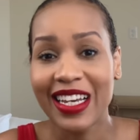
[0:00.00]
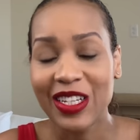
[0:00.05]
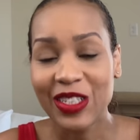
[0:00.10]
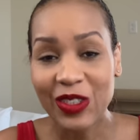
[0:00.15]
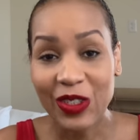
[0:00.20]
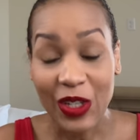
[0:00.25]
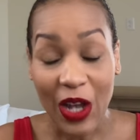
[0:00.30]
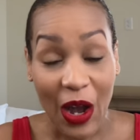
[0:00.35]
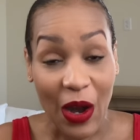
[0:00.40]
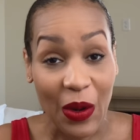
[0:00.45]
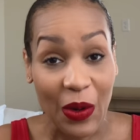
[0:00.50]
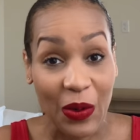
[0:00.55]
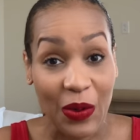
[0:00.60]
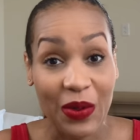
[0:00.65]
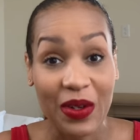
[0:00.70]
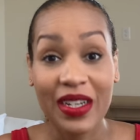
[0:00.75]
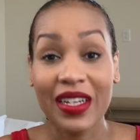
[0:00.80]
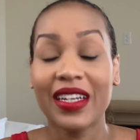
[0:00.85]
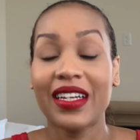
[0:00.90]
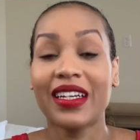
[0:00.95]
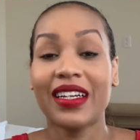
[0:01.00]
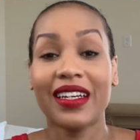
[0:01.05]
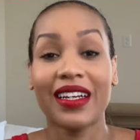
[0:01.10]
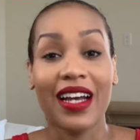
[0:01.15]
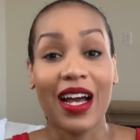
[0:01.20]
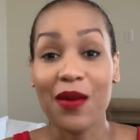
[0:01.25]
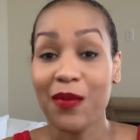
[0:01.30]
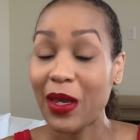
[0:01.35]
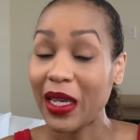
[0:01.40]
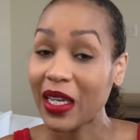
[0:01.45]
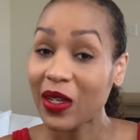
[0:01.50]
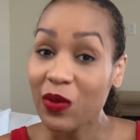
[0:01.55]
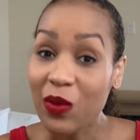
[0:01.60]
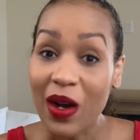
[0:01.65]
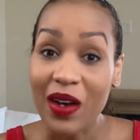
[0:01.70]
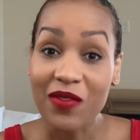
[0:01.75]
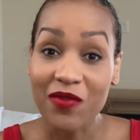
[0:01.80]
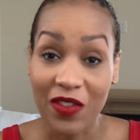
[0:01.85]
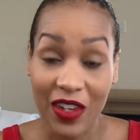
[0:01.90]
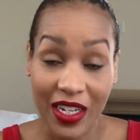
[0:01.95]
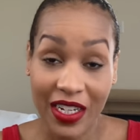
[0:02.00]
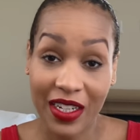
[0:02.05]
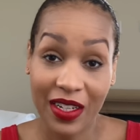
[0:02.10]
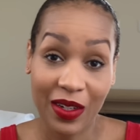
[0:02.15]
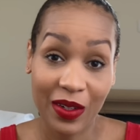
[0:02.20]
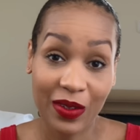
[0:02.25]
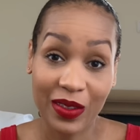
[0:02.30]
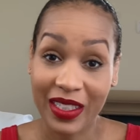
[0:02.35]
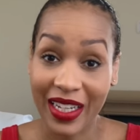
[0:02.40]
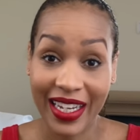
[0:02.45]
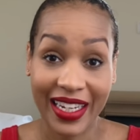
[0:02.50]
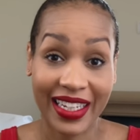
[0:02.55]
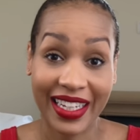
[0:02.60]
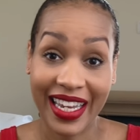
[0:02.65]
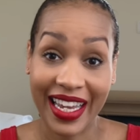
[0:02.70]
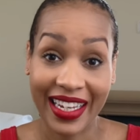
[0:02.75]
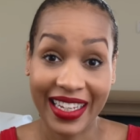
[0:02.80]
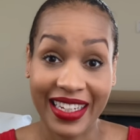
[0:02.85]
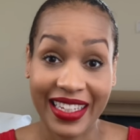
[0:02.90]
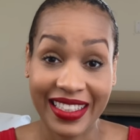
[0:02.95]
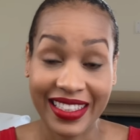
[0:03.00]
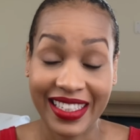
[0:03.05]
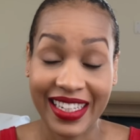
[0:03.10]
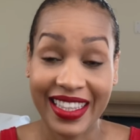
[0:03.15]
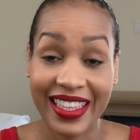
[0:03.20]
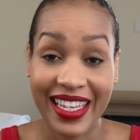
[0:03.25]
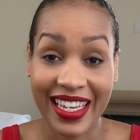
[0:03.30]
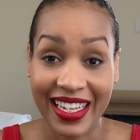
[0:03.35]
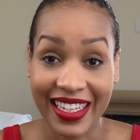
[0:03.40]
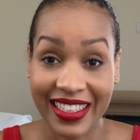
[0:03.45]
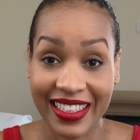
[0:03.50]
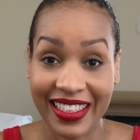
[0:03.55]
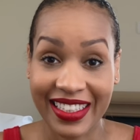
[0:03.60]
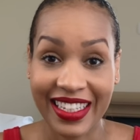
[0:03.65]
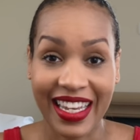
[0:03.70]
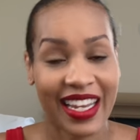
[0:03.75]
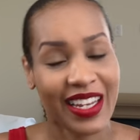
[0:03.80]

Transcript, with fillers: So I'm making one video dedicated to this